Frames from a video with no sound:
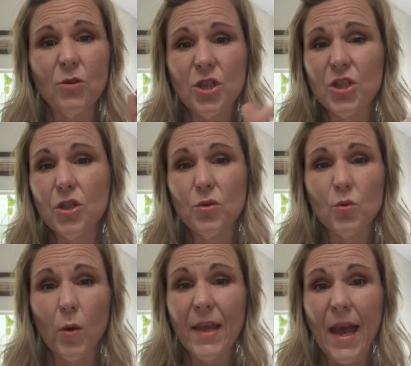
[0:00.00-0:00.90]
I'll just use
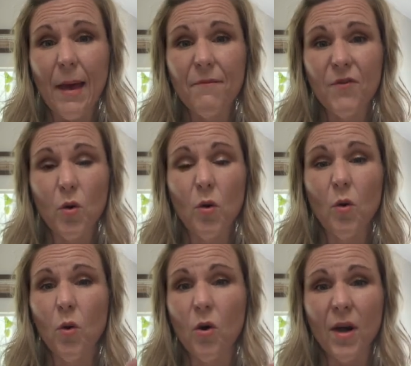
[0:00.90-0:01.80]
1 capful
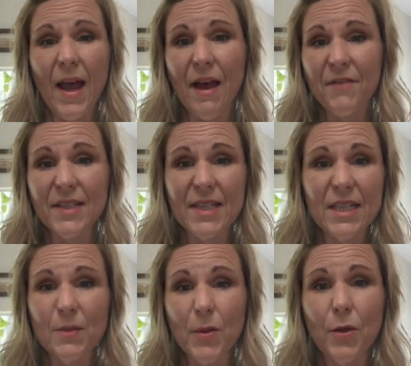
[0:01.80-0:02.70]
or half a
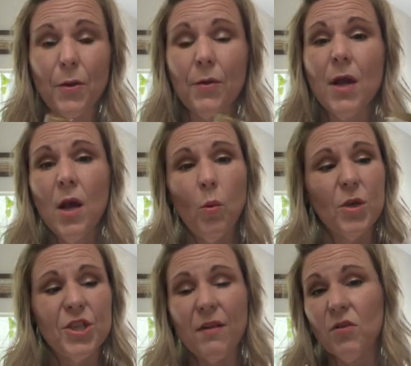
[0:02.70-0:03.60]
teaspoon,
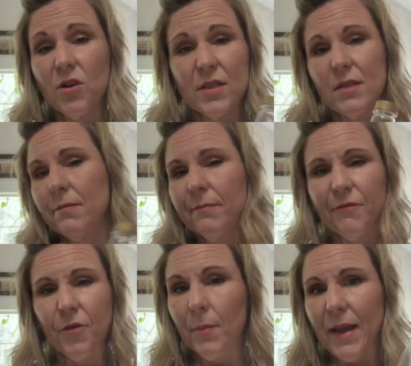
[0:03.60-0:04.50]
whichever's
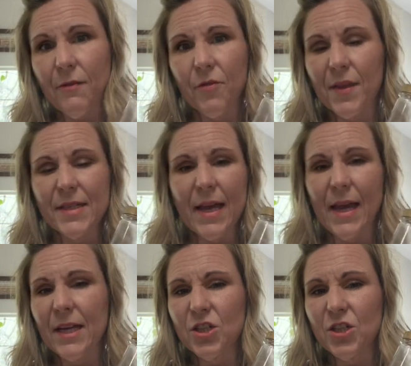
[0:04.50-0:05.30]
for me for the day.